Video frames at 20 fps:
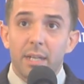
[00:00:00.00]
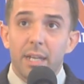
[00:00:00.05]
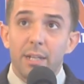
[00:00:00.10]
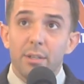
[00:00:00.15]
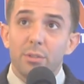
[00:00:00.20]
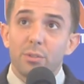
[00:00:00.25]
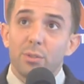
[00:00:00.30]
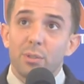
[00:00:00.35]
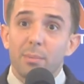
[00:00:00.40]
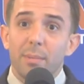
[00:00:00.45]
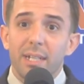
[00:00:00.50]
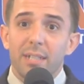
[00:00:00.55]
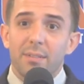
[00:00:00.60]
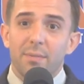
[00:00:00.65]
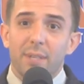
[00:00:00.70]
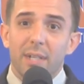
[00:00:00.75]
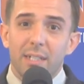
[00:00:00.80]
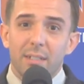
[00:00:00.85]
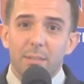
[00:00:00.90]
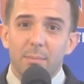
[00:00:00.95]
industry makes
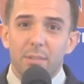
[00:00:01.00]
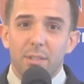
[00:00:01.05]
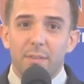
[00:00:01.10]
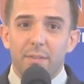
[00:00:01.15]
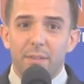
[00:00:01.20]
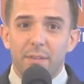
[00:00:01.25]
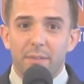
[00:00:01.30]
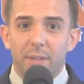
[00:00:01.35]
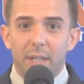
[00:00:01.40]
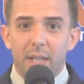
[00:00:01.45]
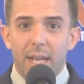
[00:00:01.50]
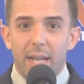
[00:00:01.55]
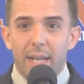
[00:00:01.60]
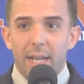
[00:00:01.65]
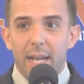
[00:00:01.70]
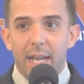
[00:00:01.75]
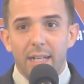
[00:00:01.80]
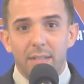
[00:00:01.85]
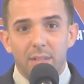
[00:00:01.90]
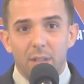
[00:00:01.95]
victims of even
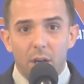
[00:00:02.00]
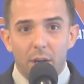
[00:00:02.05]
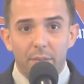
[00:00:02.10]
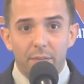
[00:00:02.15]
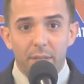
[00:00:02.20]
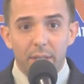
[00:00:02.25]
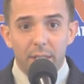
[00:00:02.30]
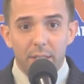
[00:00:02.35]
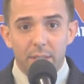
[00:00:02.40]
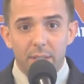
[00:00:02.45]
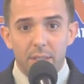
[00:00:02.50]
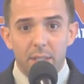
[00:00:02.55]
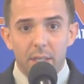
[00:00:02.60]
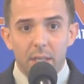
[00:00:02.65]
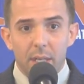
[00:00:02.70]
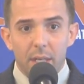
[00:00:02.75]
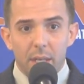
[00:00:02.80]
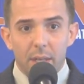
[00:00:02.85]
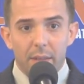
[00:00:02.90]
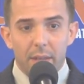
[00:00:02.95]
like ex-convicts
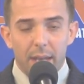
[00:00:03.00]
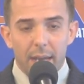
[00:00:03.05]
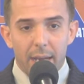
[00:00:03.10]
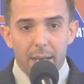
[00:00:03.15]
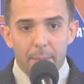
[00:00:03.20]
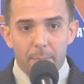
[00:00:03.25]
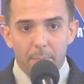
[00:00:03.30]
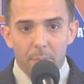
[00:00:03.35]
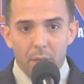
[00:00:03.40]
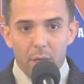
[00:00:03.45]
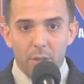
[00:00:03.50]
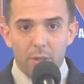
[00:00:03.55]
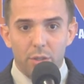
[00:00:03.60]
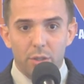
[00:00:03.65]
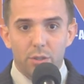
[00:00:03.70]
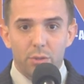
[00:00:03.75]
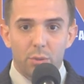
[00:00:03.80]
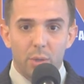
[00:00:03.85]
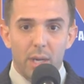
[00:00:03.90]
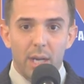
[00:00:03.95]
that are
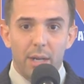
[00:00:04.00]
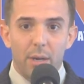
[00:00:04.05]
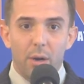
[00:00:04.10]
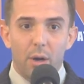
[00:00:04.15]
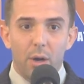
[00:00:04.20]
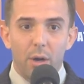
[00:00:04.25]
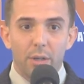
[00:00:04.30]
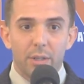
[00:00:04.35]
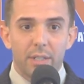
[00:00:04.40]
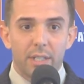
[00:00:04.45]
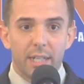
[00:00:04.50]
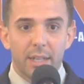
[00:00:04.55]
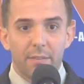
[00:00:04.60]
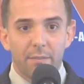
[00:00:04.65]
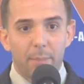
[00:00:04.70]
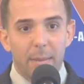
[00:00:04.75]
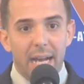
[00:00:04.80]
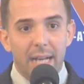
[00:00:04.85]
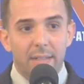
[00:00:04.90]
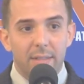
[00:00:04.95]
just trying hard to
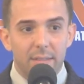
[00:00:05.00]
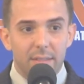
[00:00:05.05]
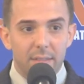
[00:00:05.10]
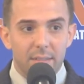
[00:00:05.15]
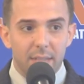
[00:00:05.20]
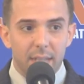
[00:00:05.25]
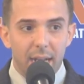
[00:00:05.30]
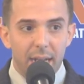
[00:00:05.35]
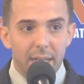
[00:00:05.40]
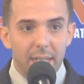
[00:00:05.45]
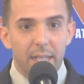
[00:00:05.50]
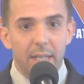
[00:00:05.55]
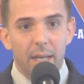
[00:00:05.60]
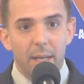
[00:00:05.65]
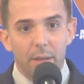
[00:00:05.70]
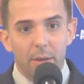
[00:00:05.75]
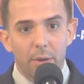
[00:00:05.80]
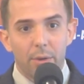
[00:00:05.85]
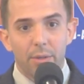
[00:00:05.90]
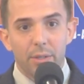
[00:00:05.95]
give back to society
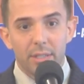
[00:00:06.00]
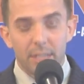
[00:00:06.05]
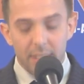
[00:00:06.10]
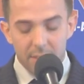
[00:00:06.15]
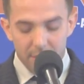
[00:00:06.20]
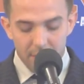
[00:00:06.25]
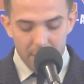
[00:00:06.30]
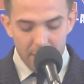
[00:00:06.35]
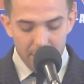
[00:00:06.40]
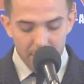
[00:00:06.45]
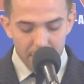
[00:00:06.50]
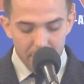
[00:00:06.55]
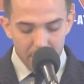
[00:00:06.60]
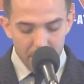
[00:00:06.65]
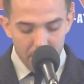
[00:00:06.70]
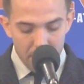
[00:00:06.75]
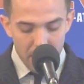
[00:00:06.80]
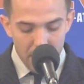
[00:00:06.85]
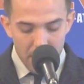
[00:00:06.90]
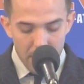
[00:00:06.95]
and earn a decent
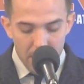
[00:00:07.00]
living.